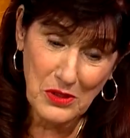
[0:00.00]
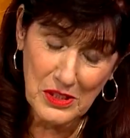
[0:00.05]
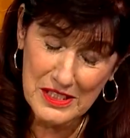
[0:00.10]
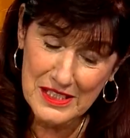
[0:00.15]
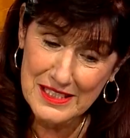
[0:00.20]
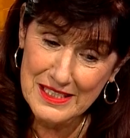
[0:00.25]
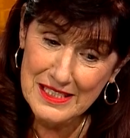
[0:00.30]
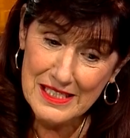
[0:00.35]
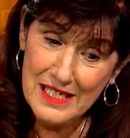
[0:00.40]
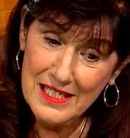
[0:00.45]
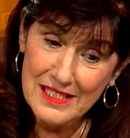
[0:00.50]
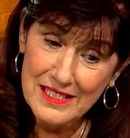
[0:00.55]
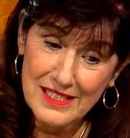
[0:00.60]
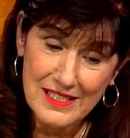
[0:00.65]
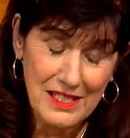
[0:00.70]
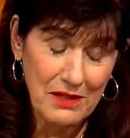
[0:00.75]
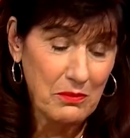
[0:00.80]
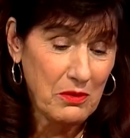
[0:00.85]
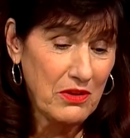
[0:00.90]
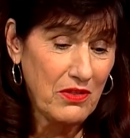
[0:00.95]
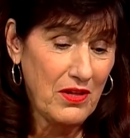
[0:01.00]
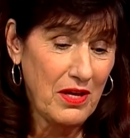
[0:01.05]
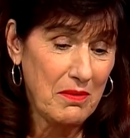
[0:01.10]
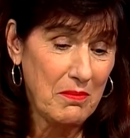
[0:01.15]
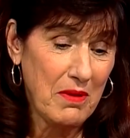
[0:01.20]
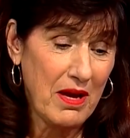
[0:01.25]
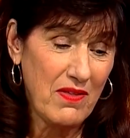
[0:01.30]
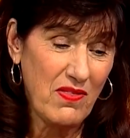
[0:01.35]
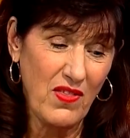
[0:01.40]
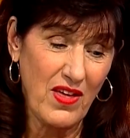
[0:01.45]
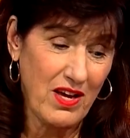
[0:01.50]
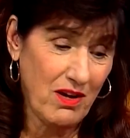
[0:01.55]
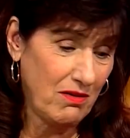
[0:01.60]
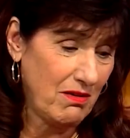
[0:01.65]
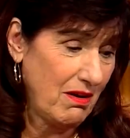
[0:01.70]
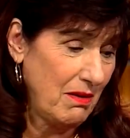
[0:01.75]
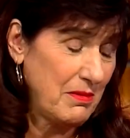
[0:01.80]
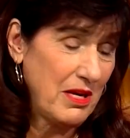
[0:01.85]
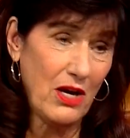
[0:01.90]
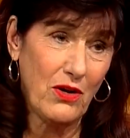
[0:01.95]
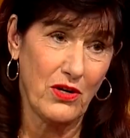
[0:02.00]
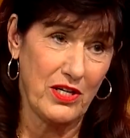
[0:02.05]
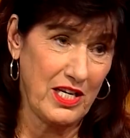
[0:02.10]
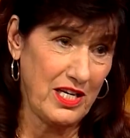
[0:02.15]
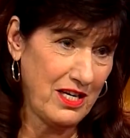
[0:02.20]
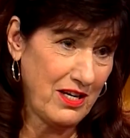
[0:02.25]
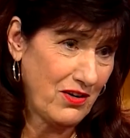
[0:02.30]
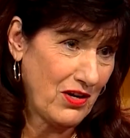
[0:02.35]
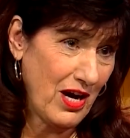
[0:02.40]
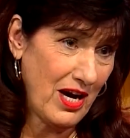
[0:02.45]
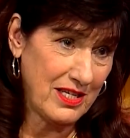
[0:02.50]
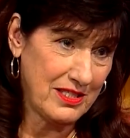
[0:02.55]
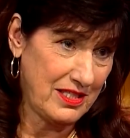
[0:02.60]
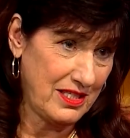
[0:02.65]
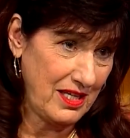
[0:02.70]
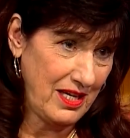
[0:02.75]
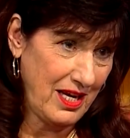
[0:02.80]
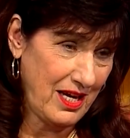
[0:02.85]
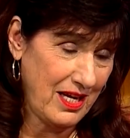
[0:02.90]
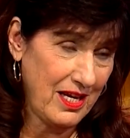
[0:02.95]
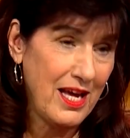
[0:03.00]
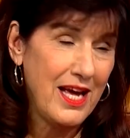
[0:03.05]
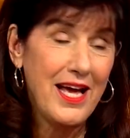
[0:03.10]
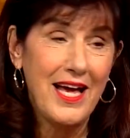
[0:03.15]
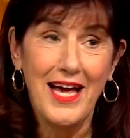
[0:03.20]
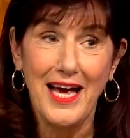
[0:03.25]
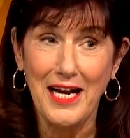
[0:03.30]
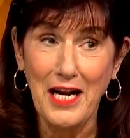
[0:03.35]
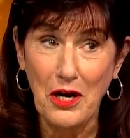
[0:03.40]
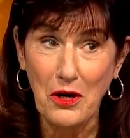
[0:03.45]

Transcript: and go to sit with him, I think, oh, I'm not going to hear God today.